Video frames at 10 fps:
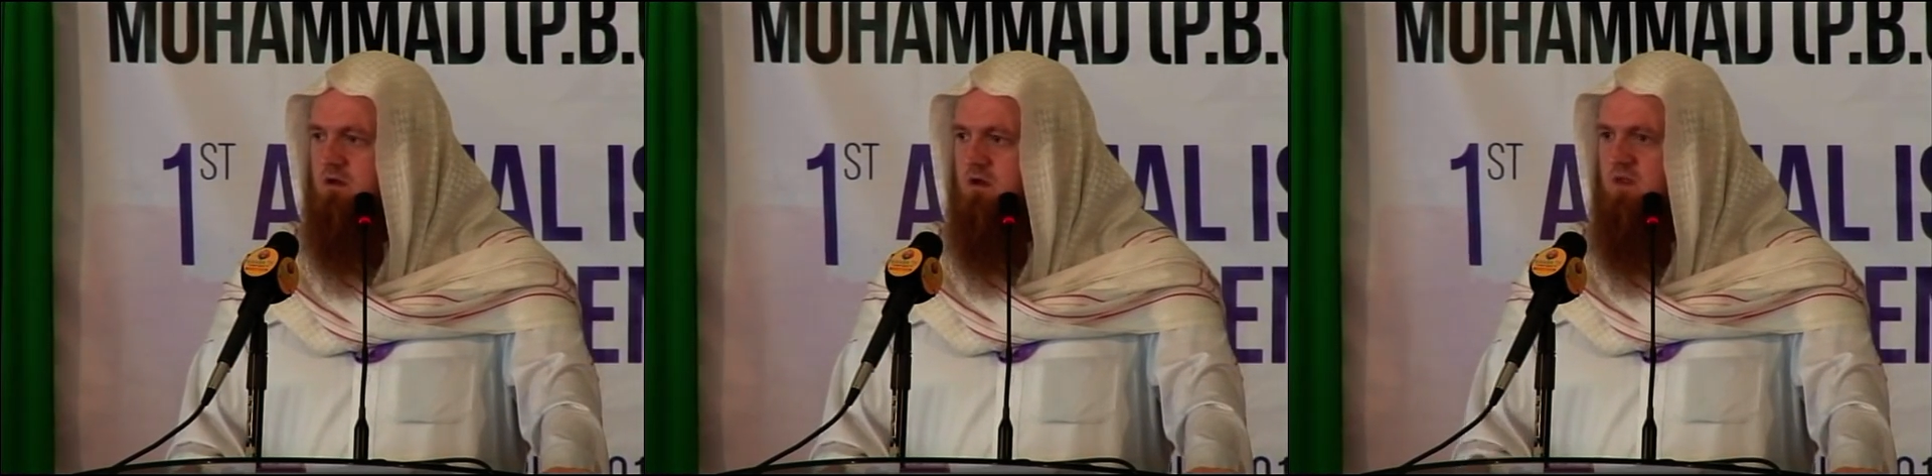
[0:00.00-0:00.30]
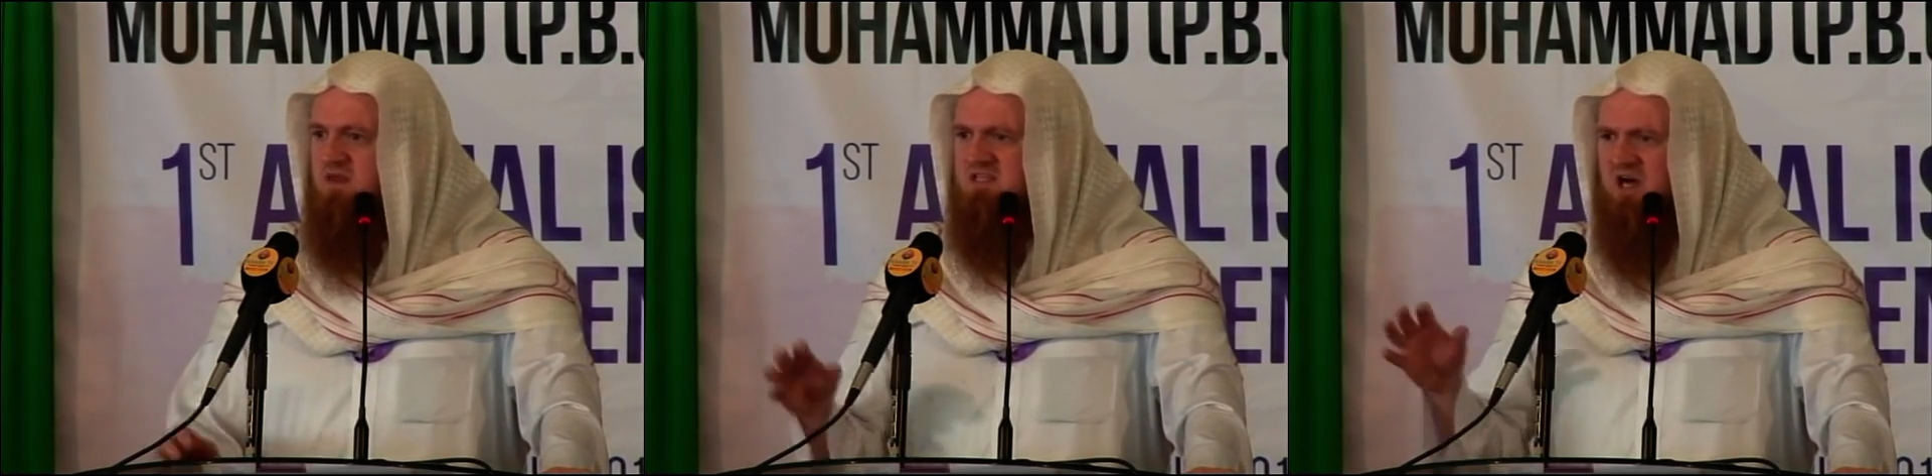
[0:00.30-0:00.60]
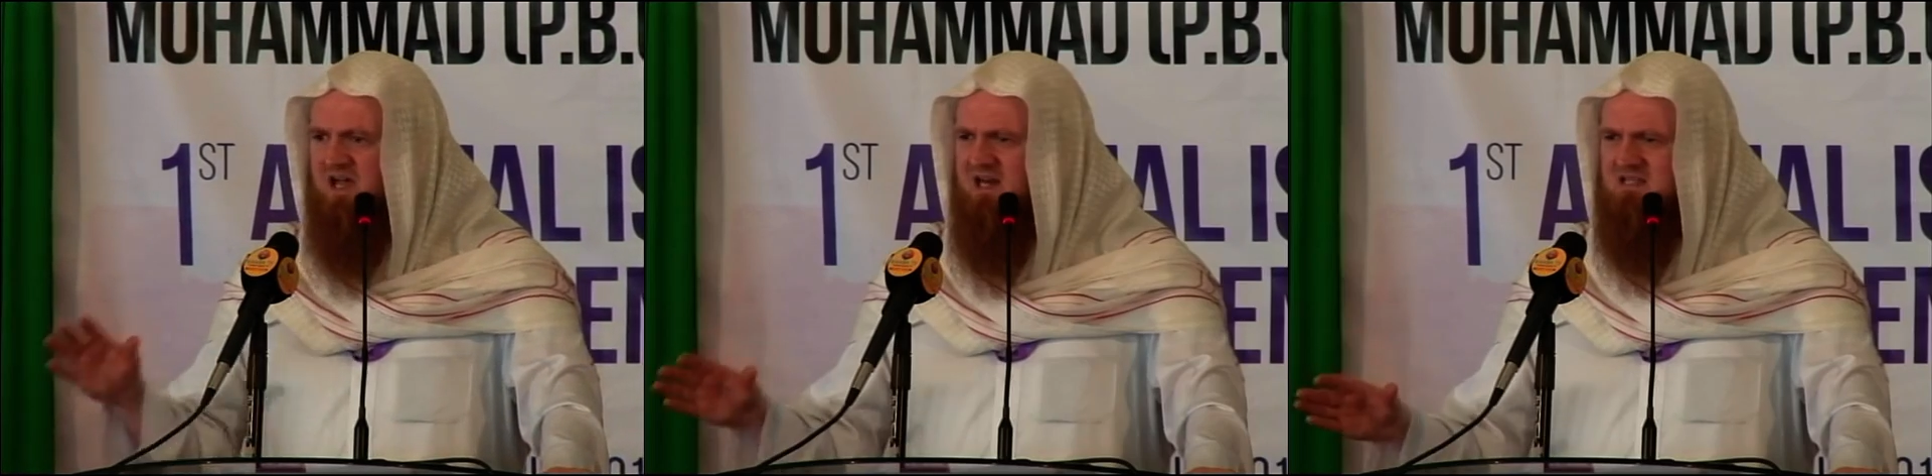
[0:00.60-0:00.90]
that these
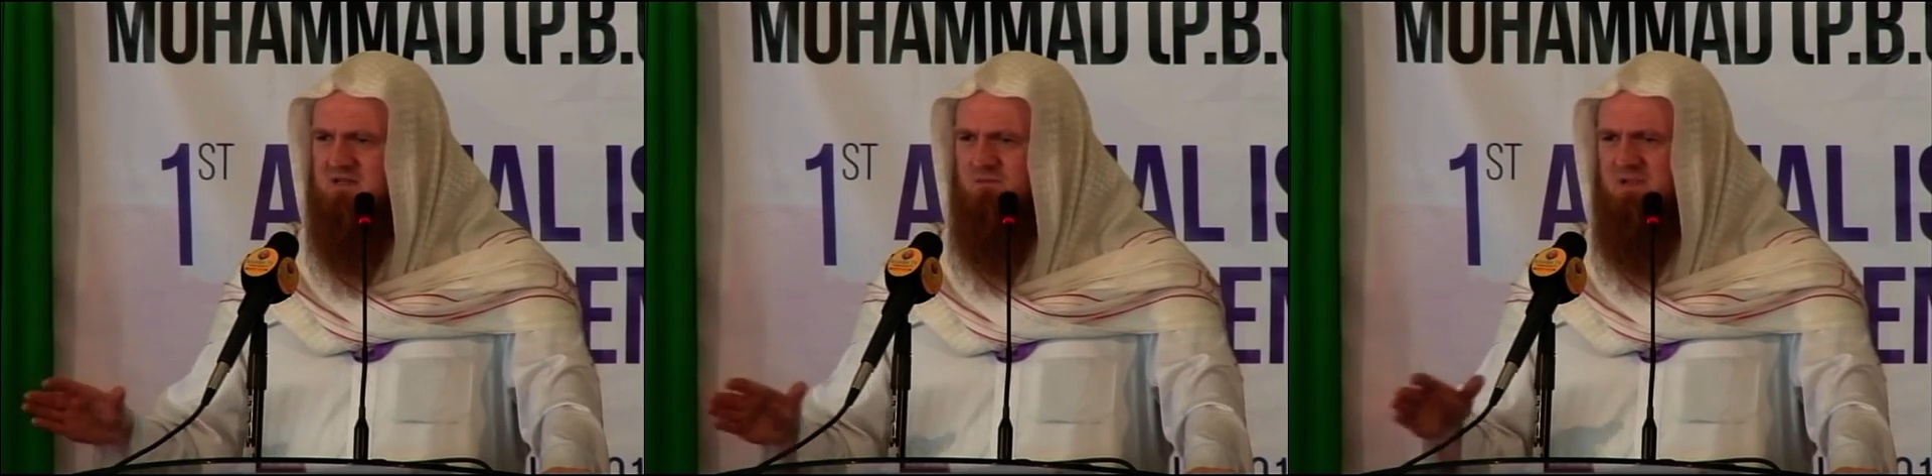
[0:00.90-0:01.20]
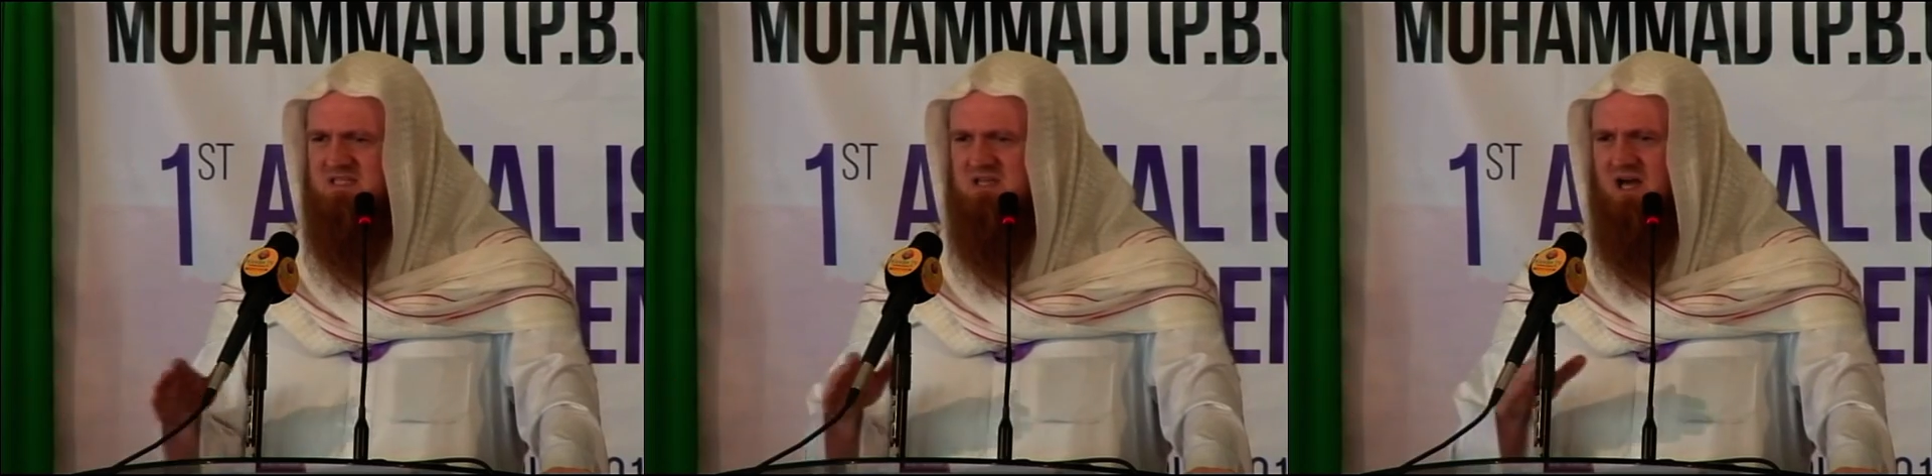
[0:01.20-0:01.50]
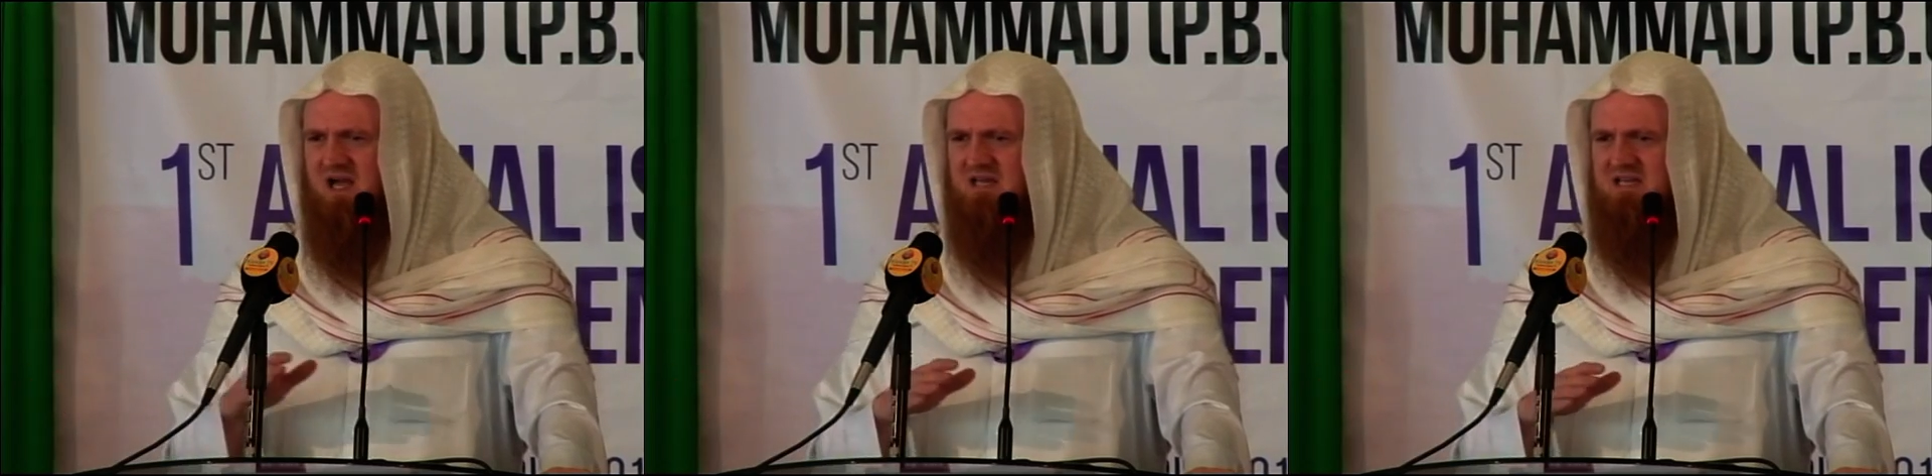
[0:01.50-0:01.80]
idols have
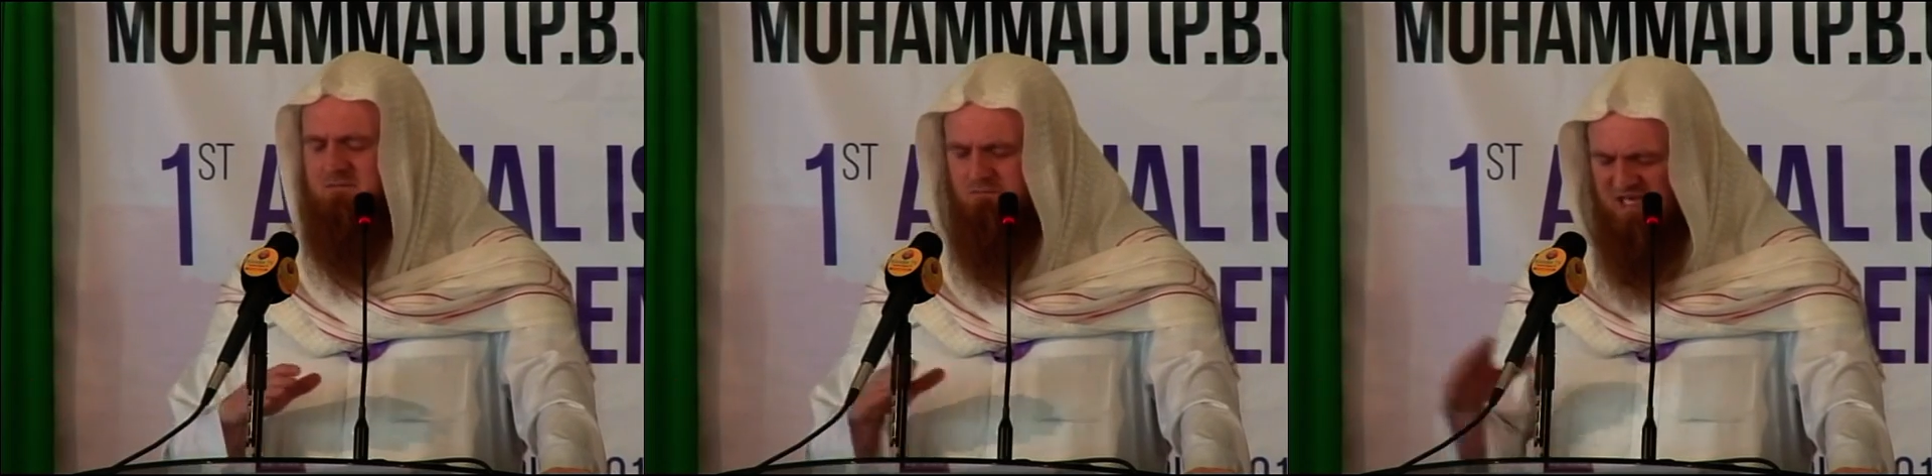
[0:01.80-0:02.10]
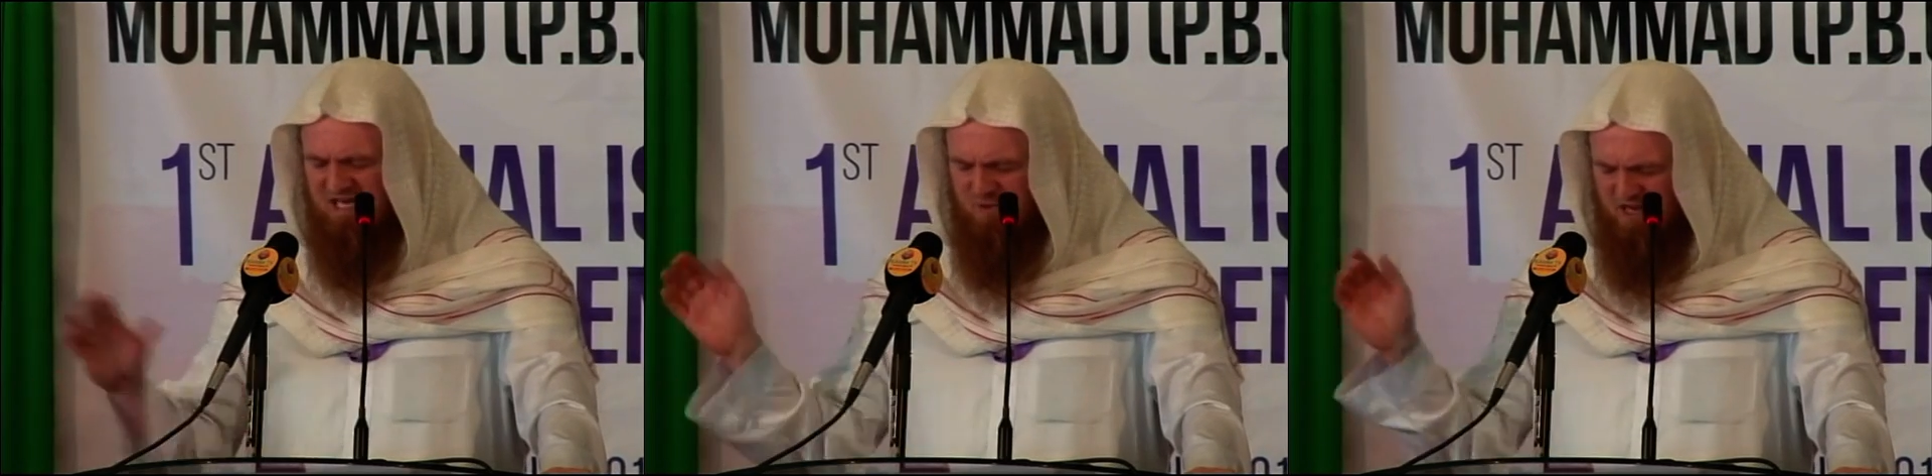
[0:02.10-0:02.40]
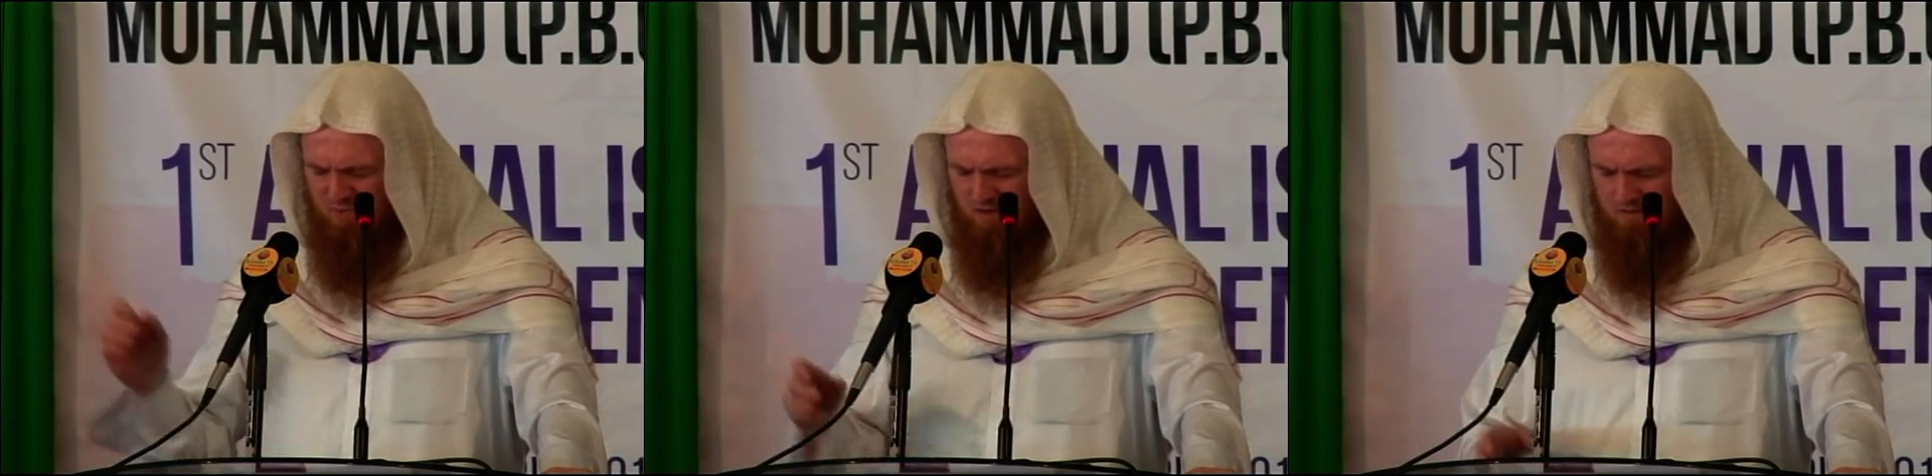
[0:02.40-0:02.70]
misguided many
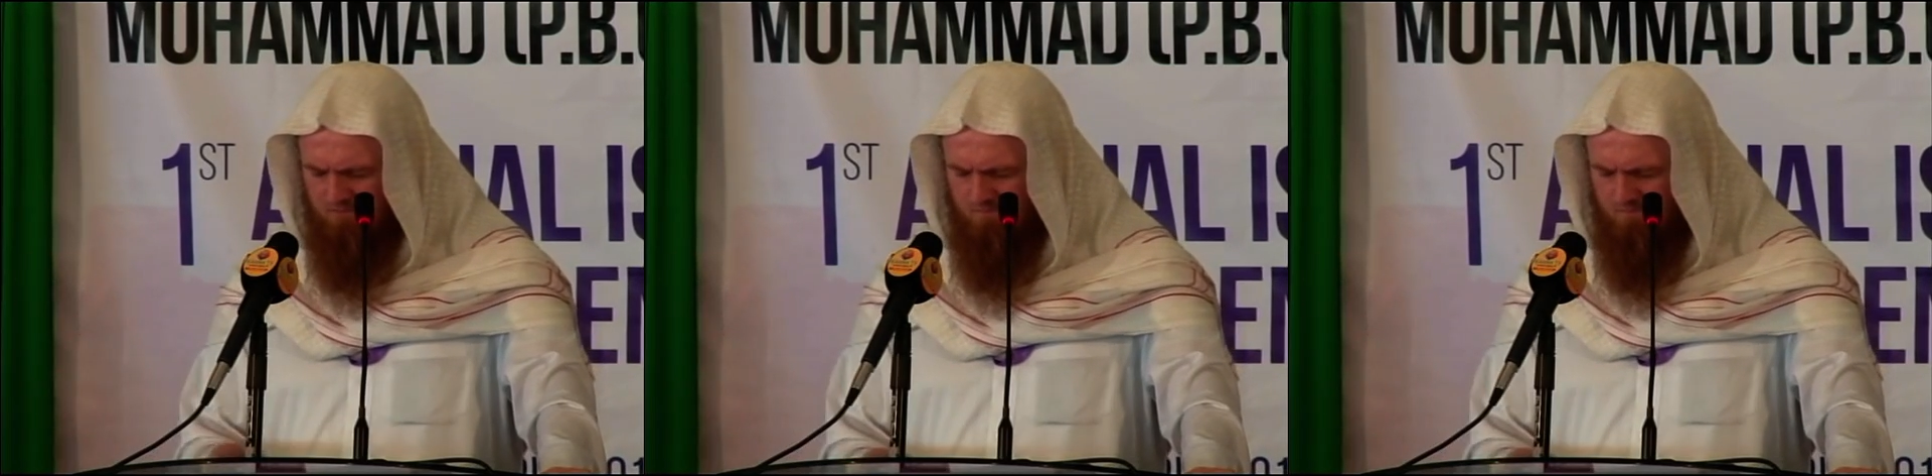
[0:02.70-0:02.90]
people.